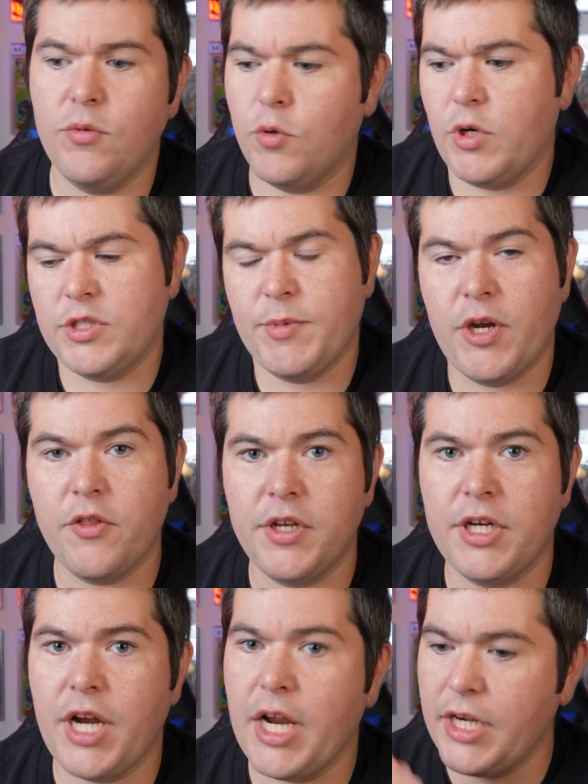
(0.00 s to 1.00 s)
Well, what's better than
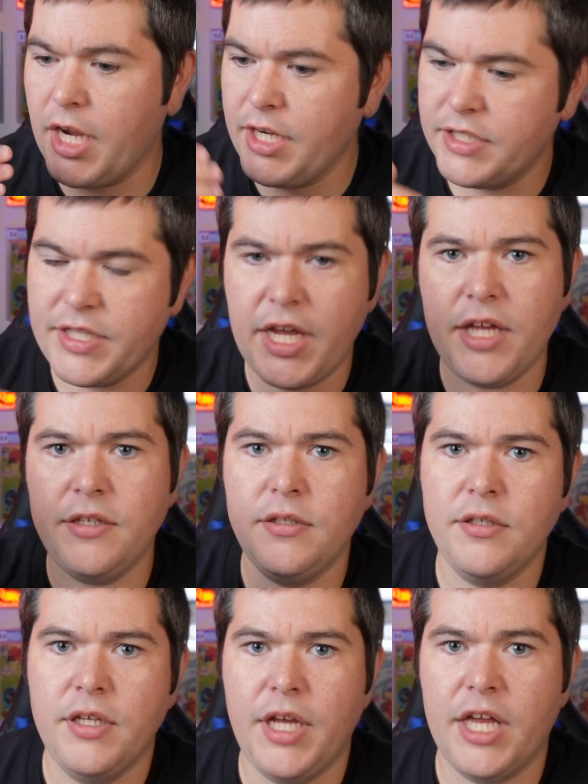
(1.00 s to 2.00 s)
a 9.9? A 10.
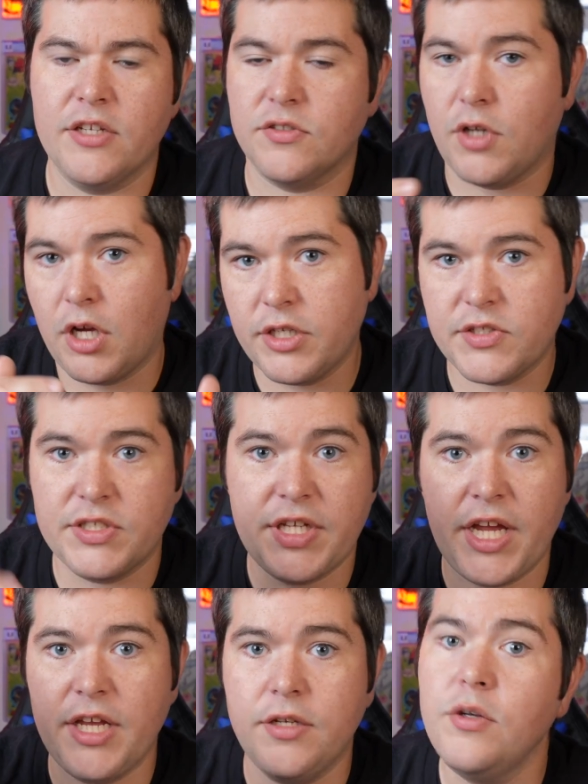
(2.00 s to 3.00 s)
And as long as the
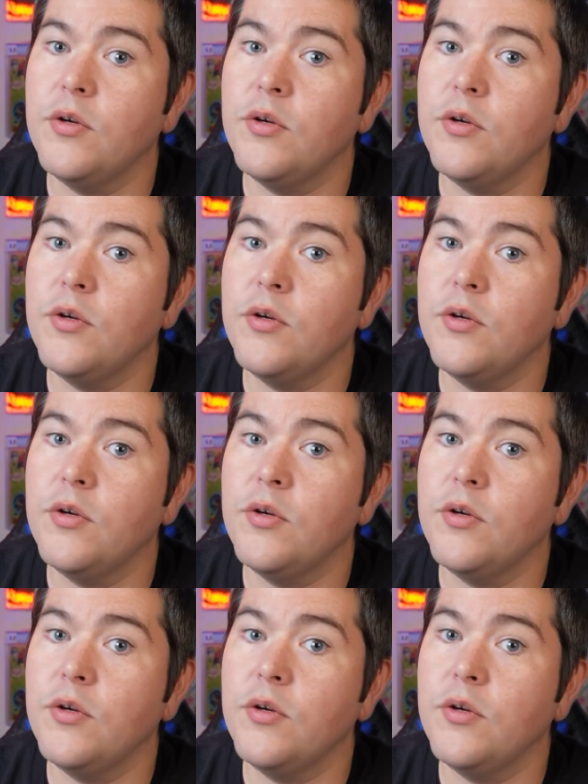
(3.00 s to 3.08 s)
10,